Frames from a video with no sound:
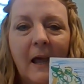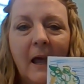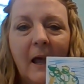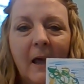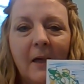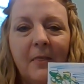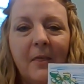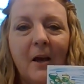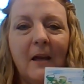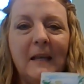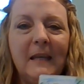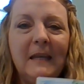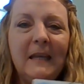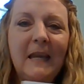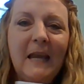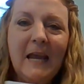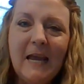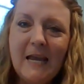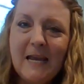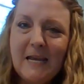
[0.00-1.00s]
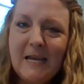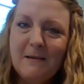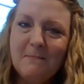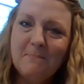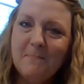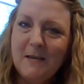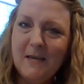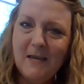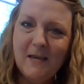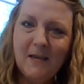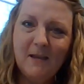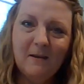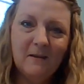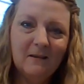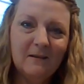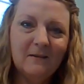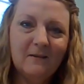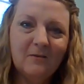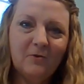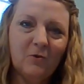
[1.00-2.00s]
I thought, yay, me,
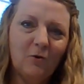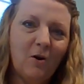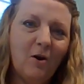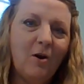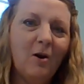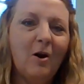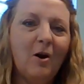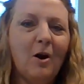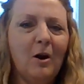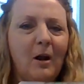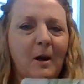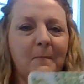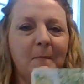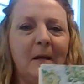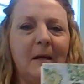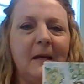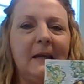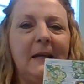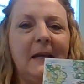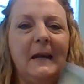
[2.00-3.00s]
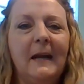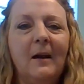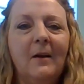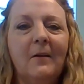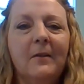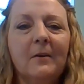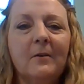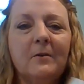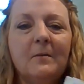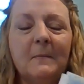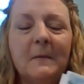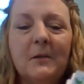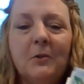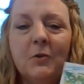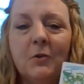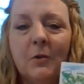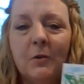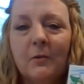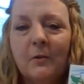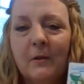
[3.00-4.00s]
strong. I'm going to get out. There's Miss
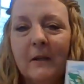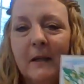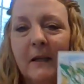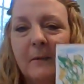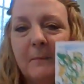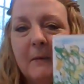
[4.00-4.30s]
Shirley.